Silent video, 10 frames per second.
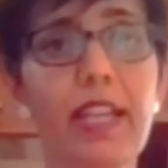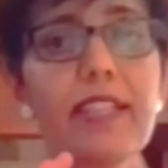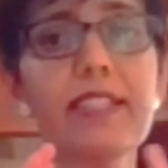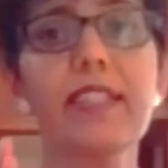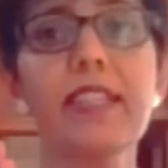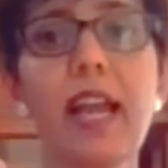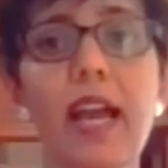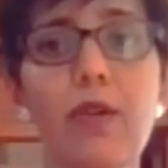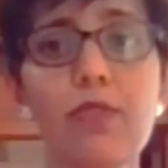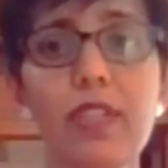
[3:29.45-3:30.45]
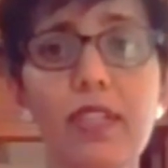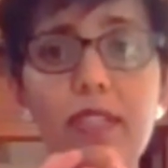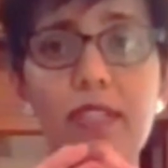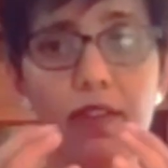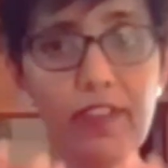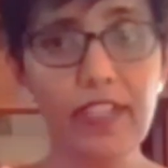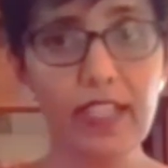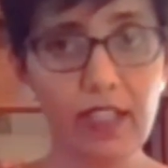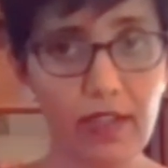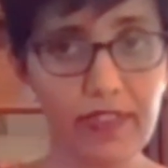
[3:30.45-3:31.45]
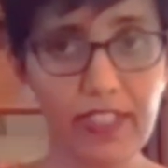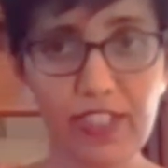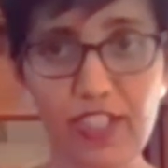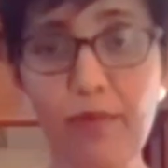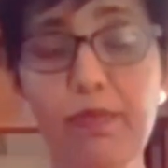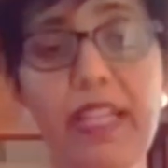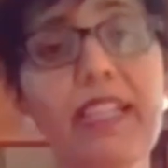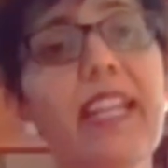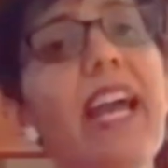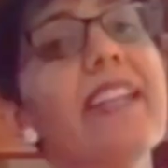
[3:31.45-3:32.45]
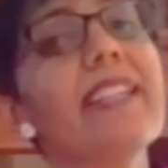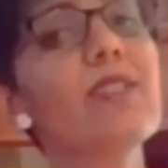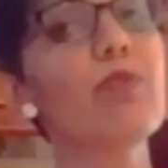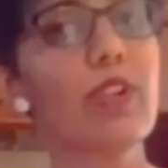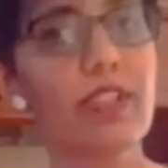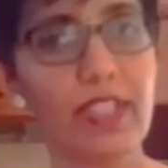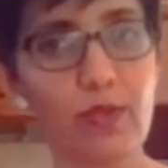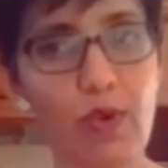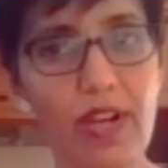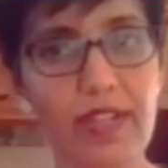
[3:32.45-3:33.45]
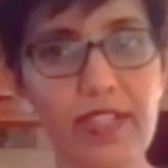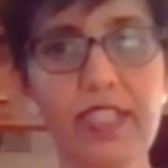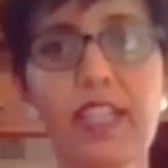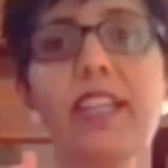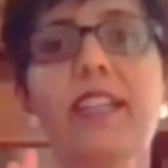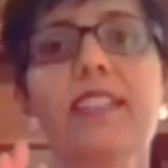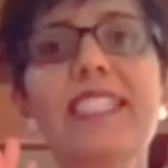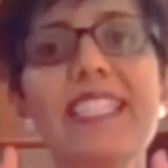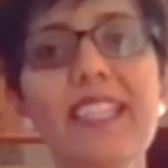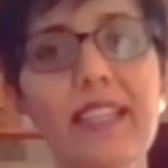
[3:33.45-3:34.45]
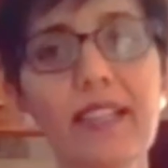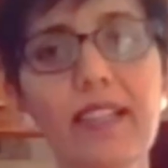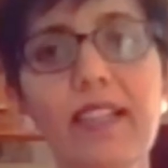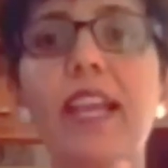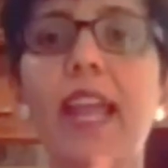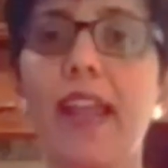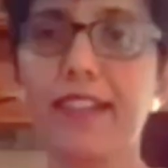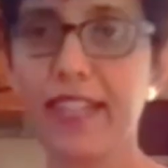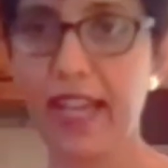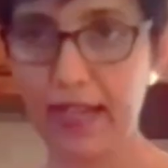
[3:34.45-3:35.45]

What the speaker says: It's the outer covering of this dumpling that is what requires skill and